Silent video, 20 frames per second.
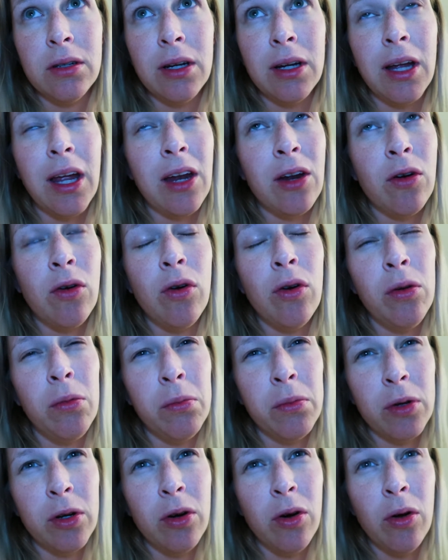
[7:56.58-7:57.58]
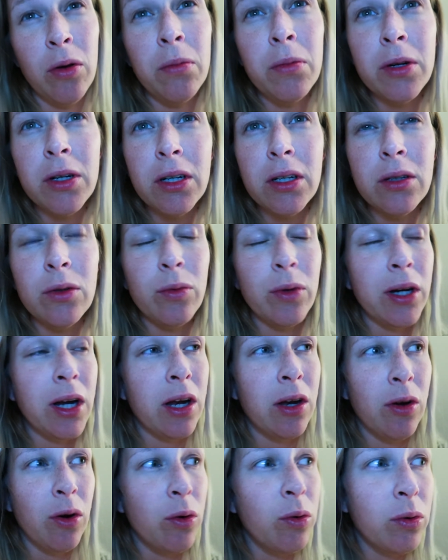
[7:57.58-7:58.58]
get calmer when I
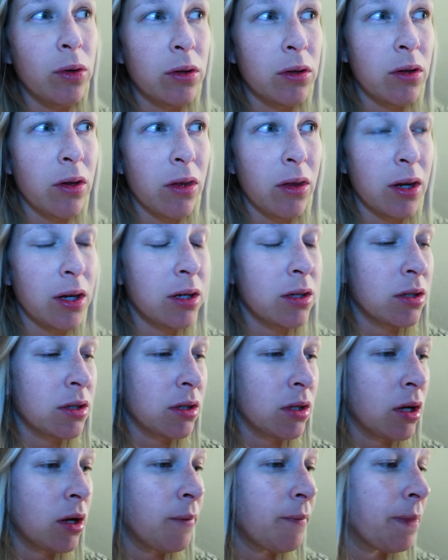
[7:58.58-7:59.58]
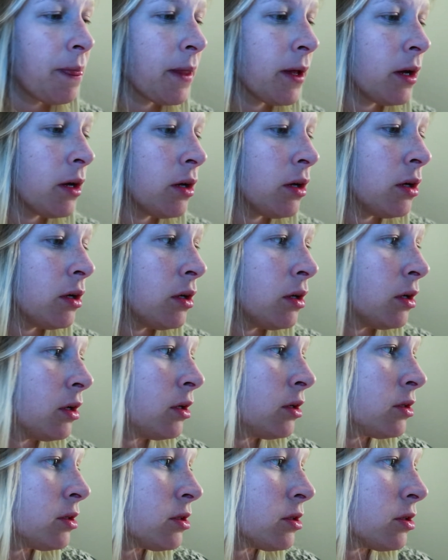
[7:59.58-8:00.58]
know things.
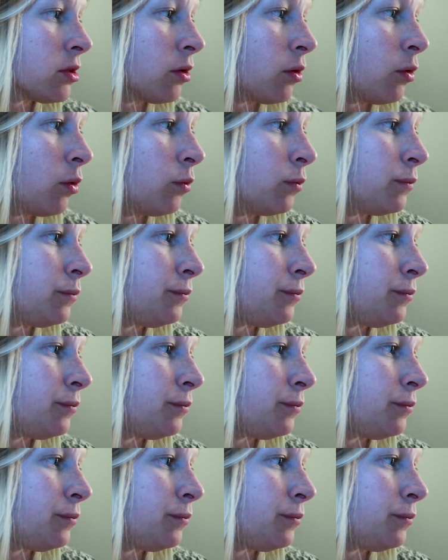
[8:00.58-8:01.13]
So